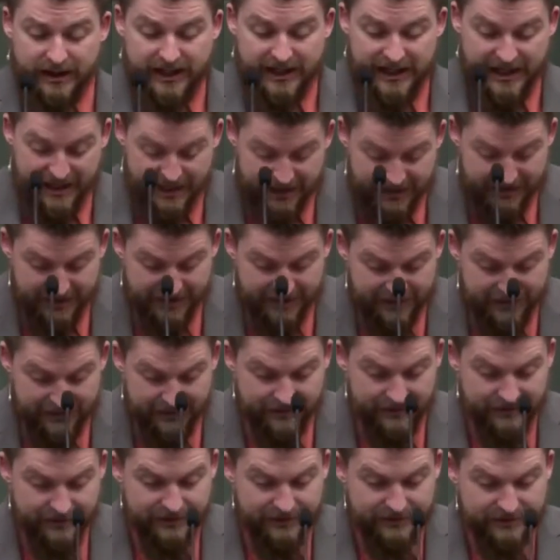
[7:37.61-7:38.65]
He
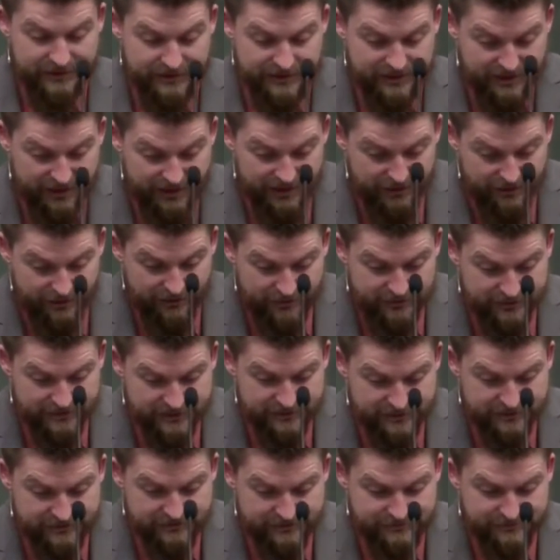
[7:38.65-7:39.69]

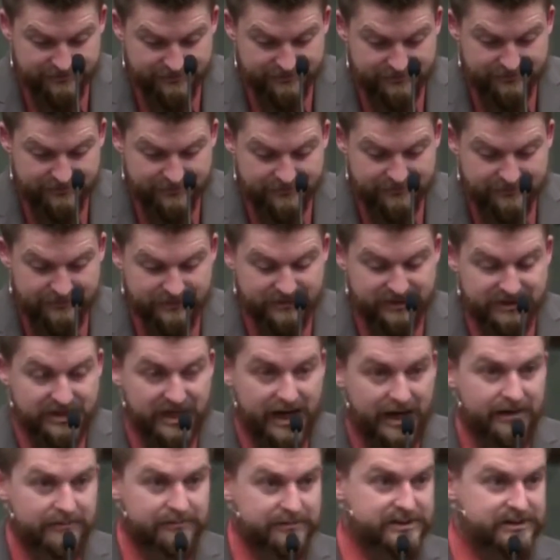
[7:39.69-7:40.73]
kills
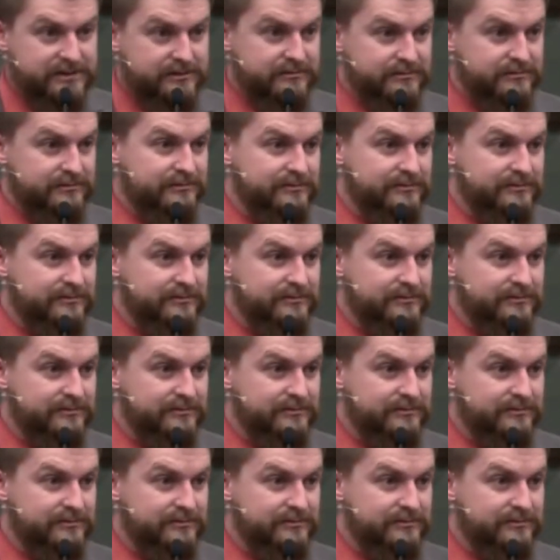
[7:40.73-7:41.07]
James.